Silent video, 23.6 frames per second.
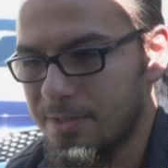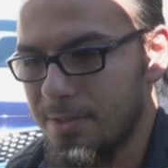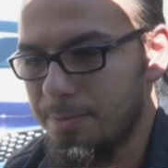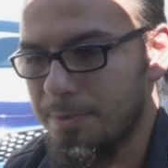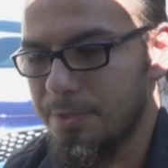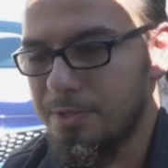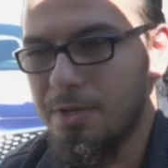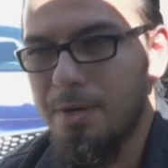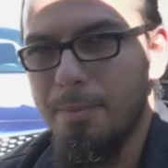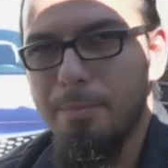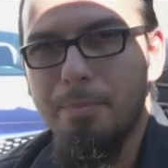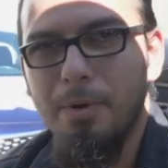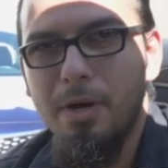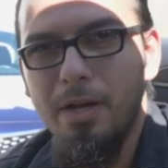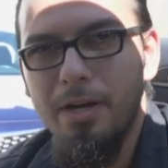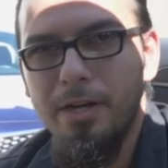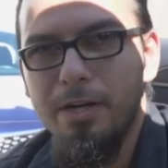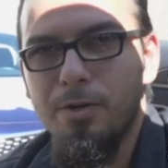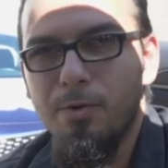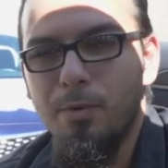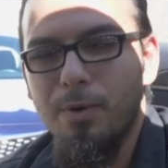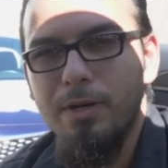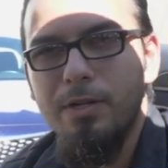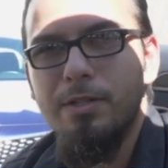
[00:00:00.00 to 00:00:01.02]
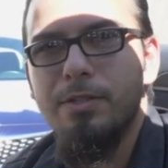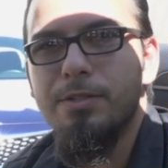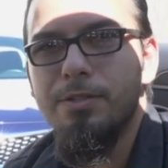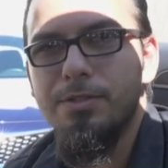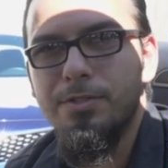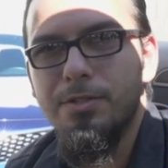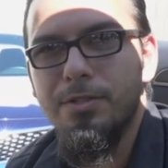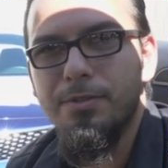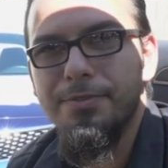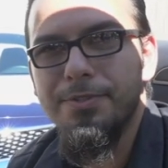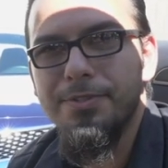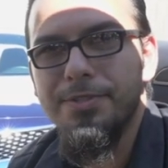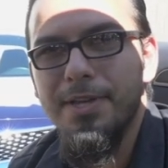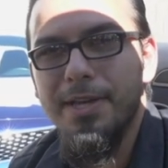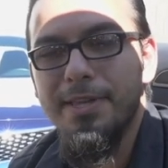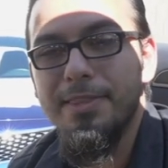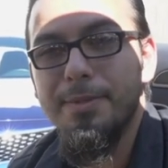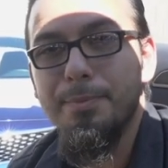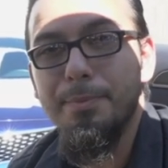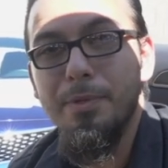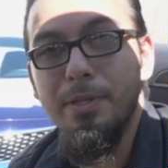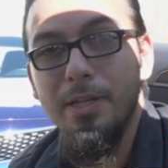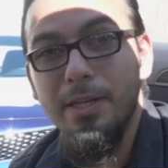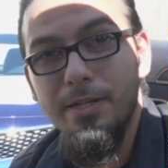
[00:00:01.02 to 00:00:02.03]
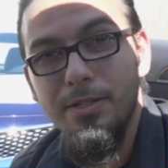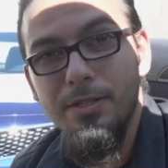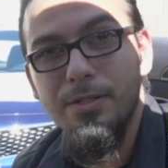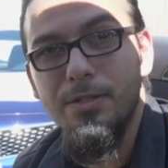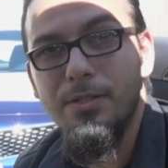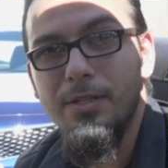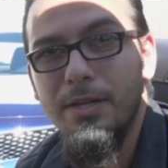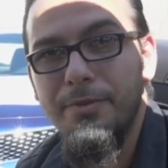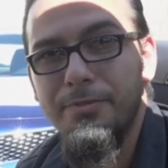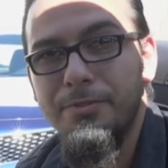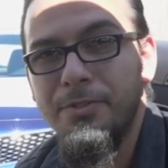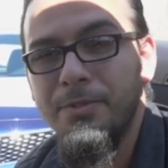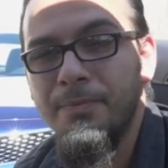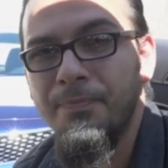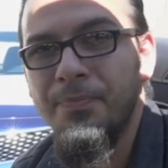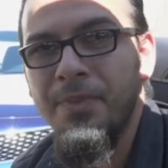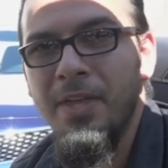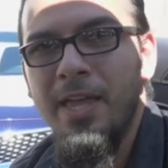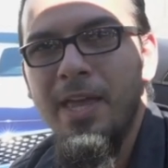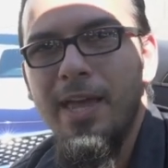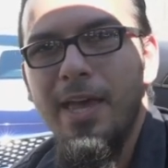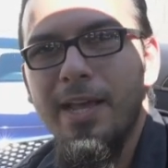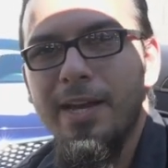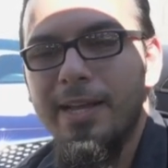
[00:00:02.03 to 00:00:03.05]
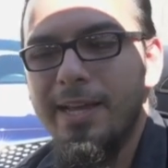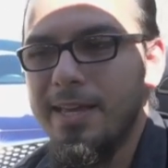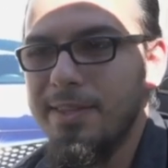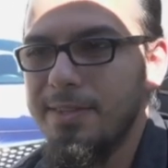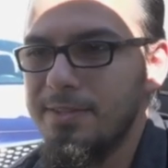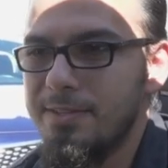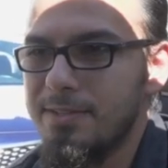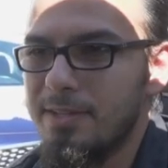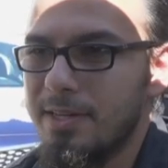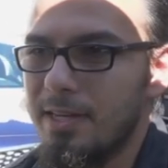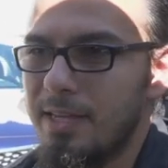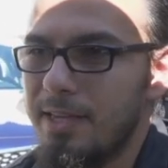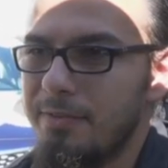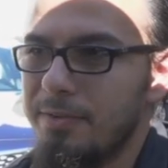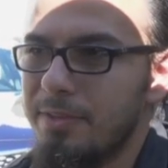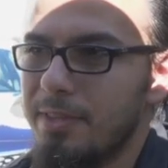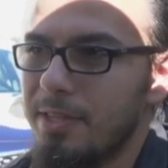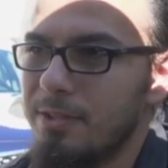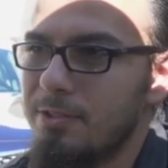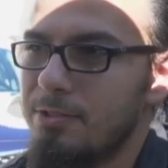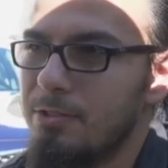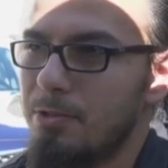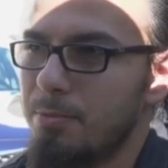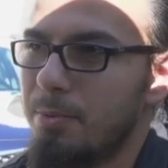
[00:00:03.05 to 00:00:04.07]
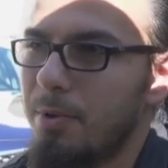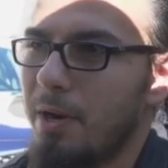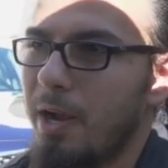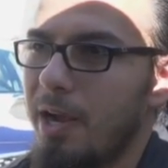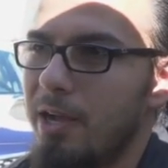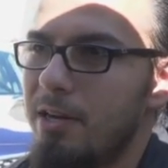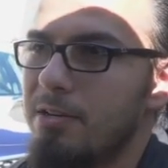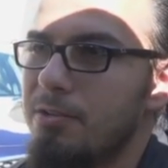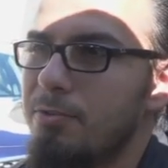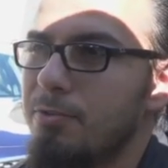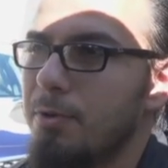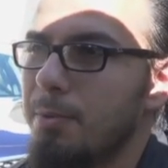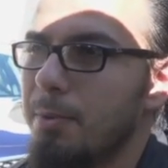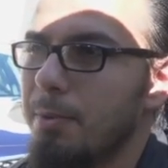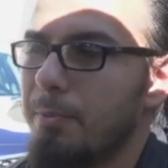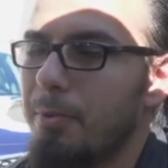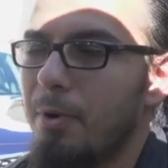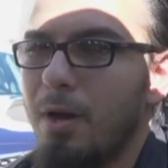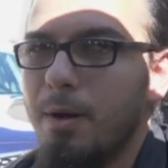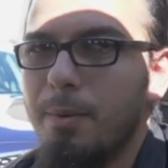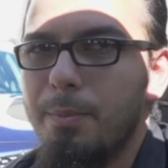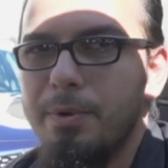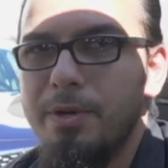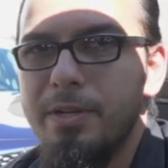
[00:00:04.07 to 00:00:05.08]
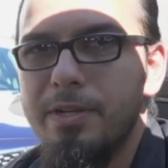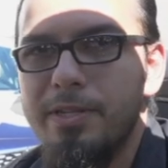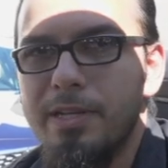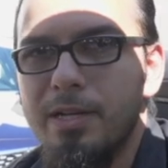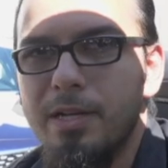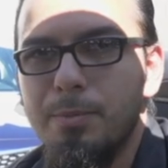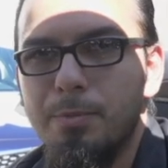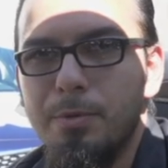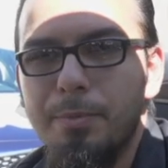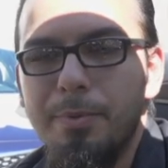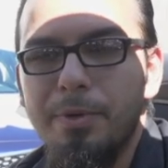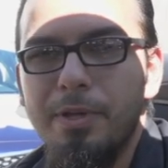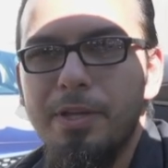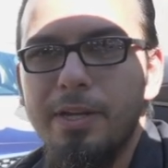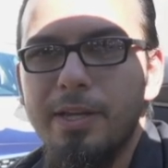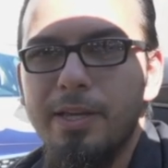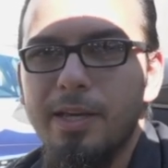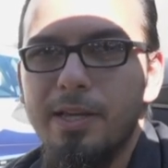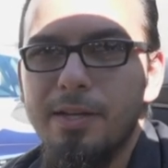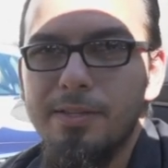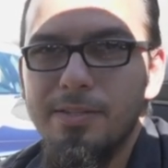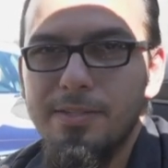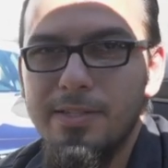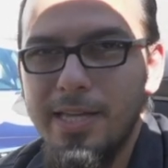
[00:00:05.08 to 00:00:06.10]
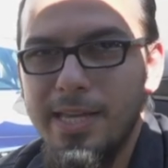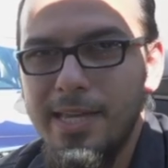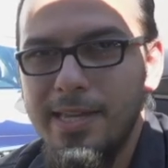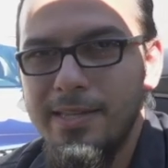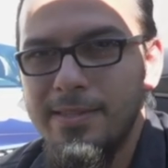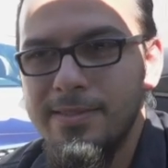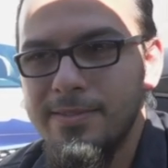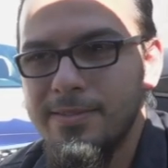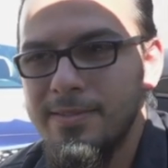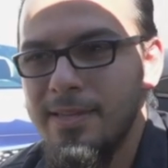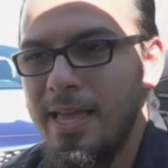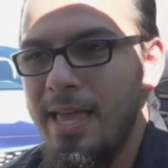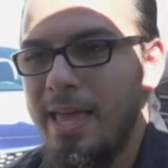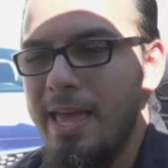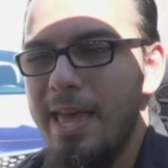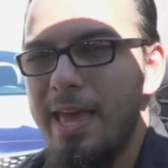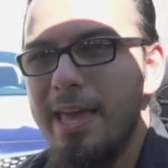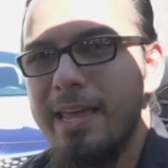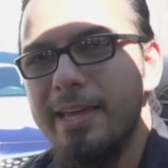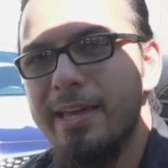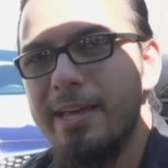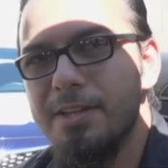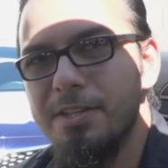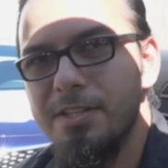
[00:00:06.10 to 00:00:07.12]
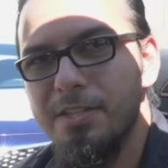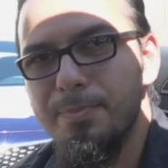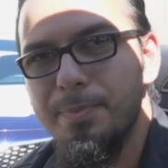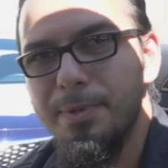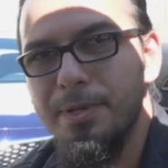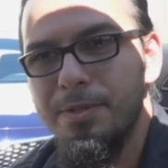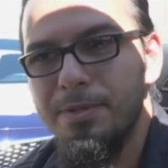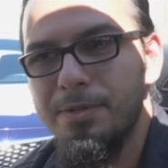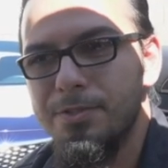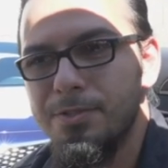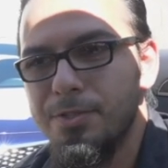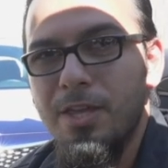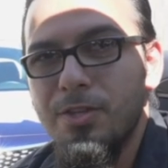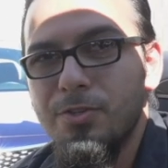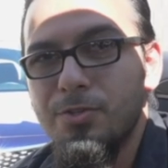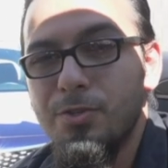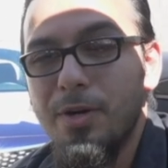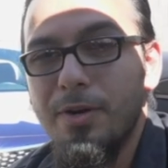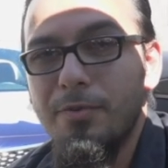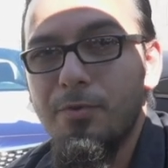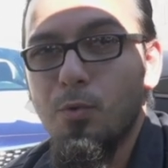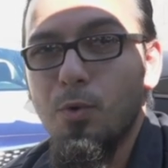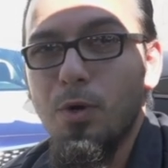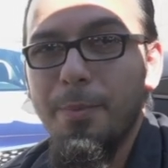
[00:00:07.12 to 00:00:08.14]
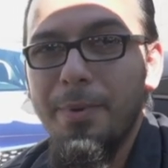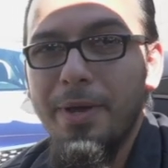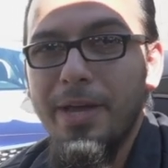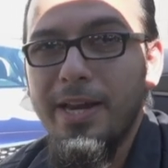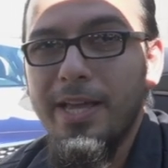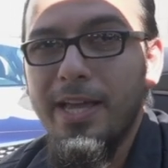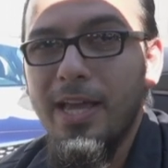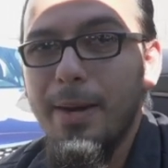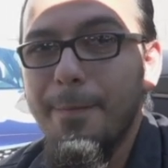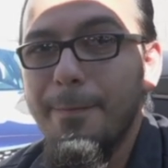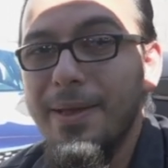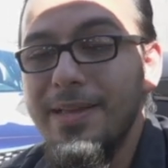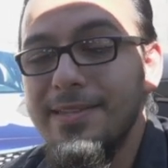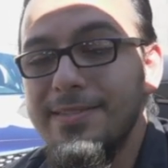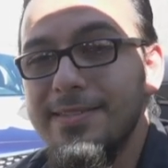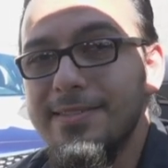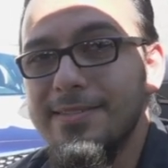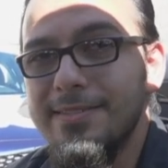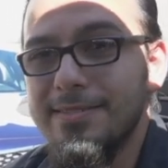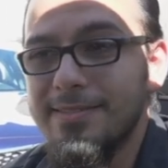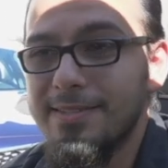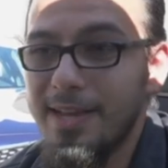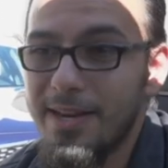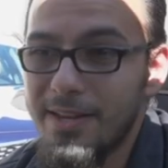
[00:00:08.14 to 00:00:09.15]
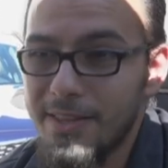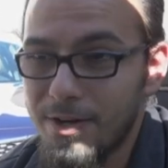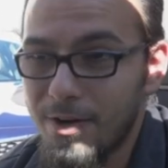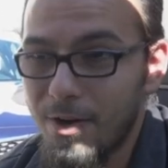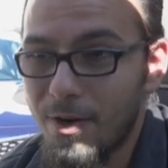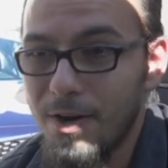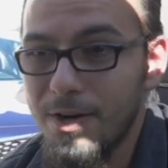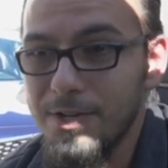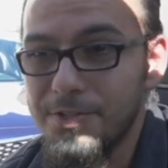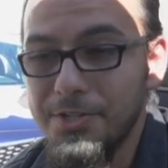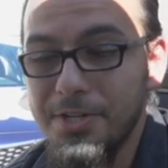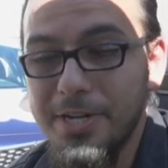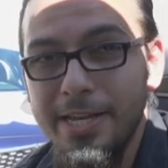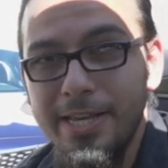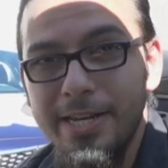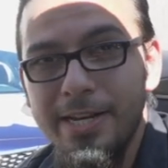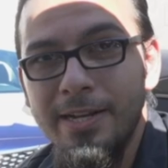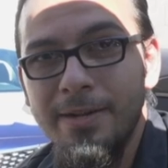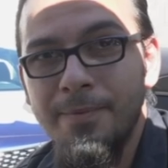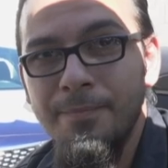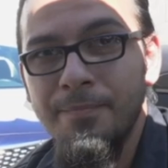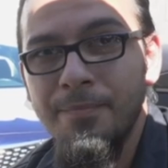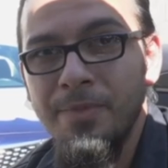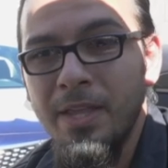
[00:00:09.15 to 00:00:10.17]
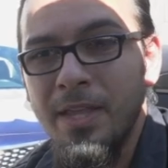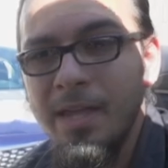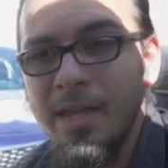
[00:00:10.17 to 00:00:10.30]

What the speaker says: simply start bonding directly to the surface at the molecular level. And again, this is going to give you that super hydrophobic property to help repel any kind of stains, any kind of spills, so you don't have to worry about any kind of messes inside of the car as you're eating.